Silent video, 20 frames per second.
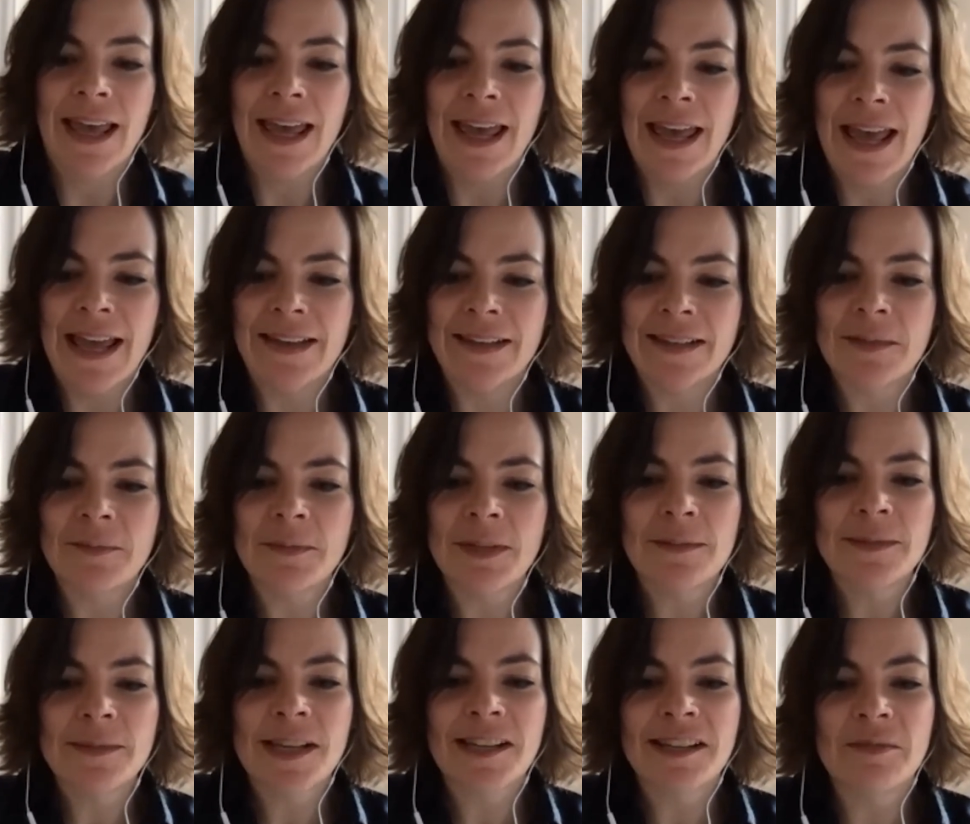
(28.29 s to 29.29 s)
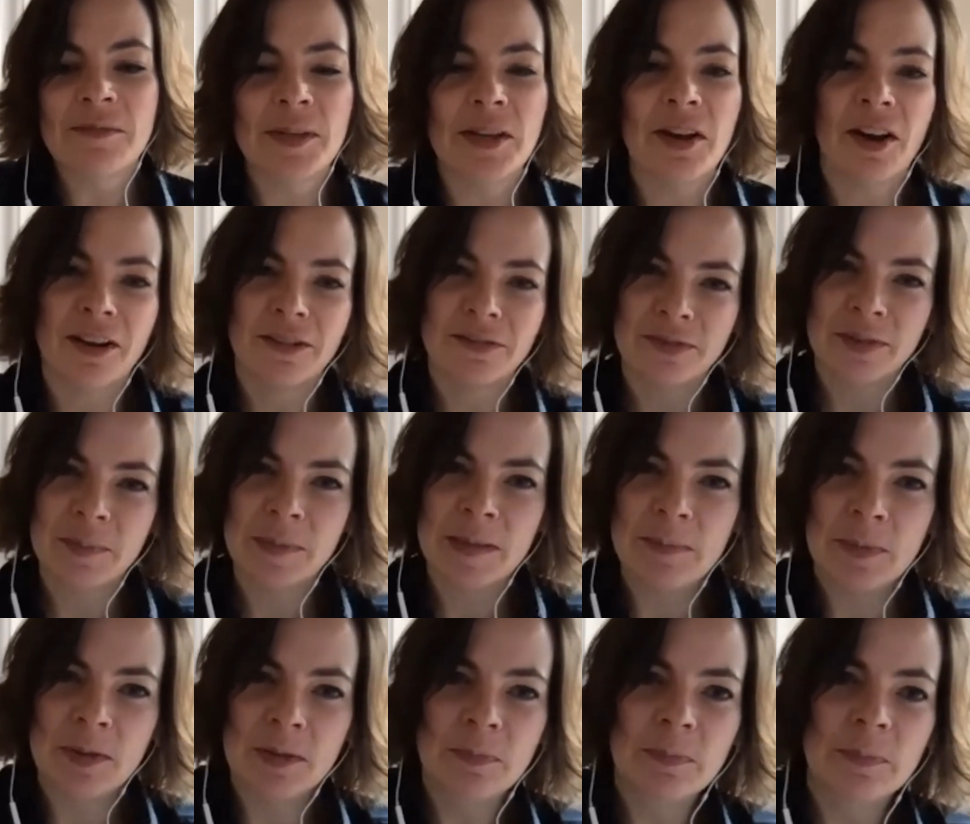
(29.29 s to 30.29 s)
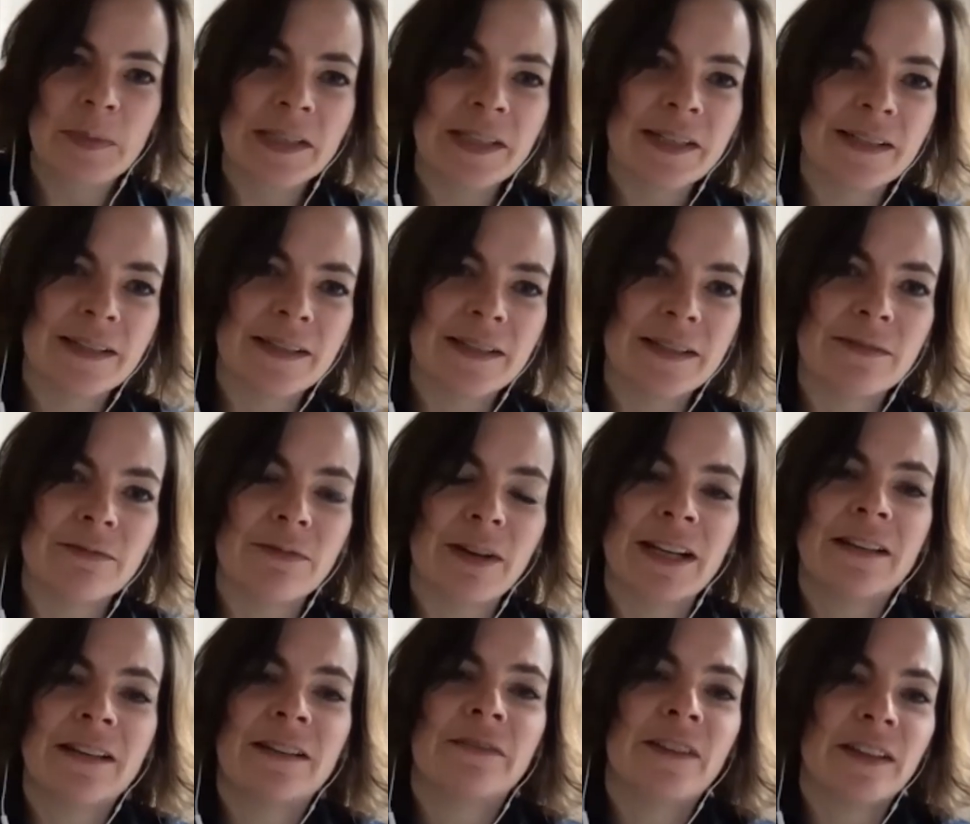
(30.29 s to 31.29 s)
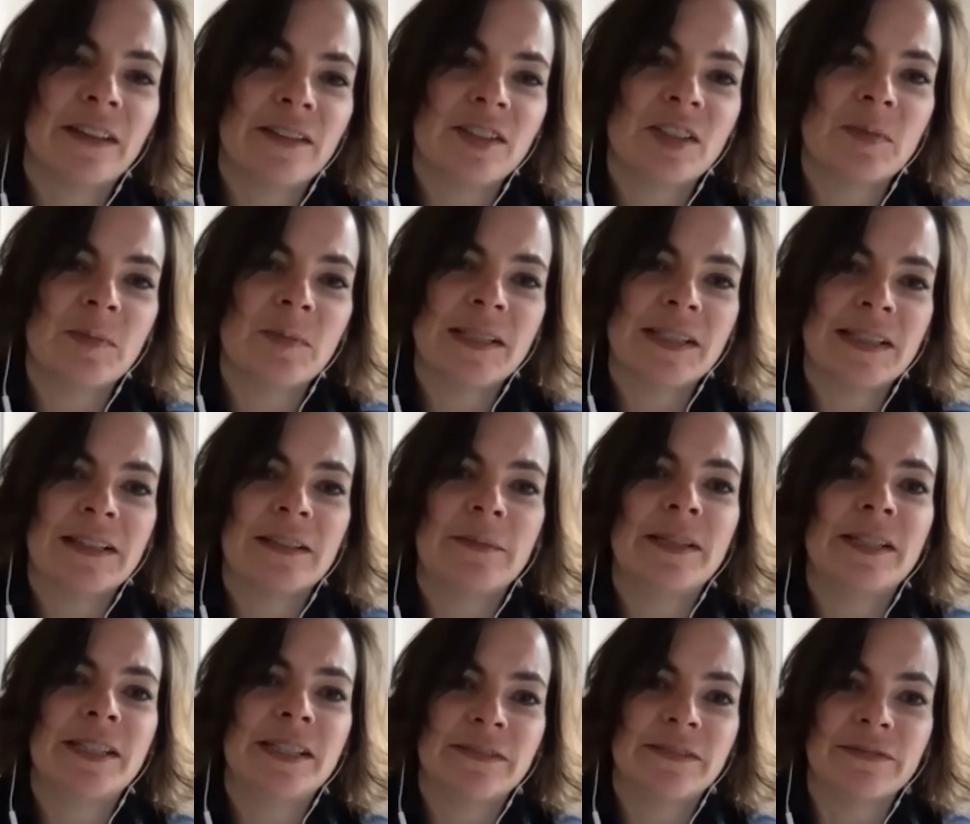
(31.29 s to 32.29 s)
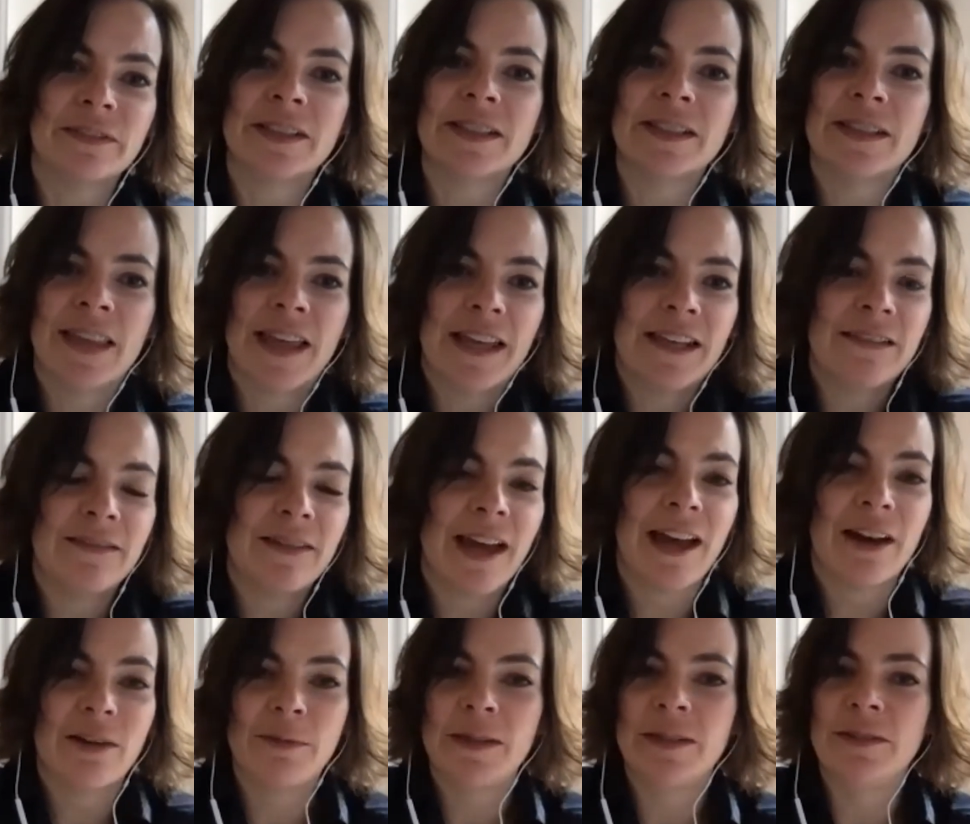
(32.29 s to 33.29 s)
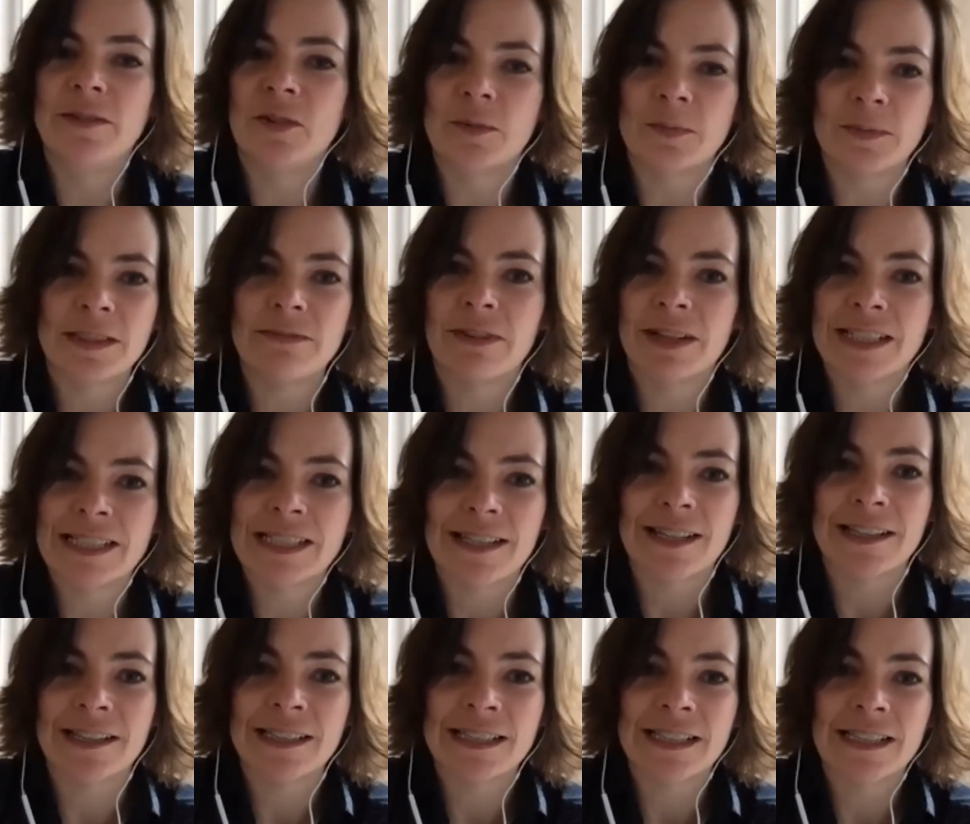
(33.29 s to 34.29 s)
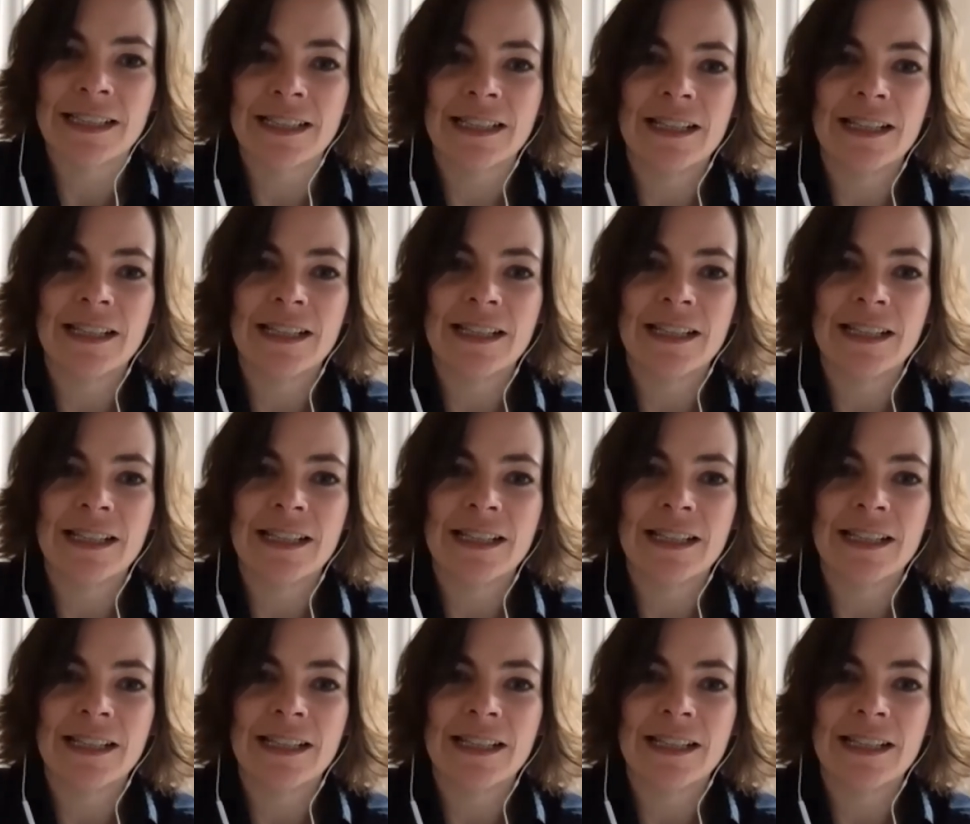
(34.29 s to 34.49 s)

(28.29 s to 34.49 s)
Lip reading: And sometimes that can be hard for people because writing a fellowship is a little bit different than how we normally write science.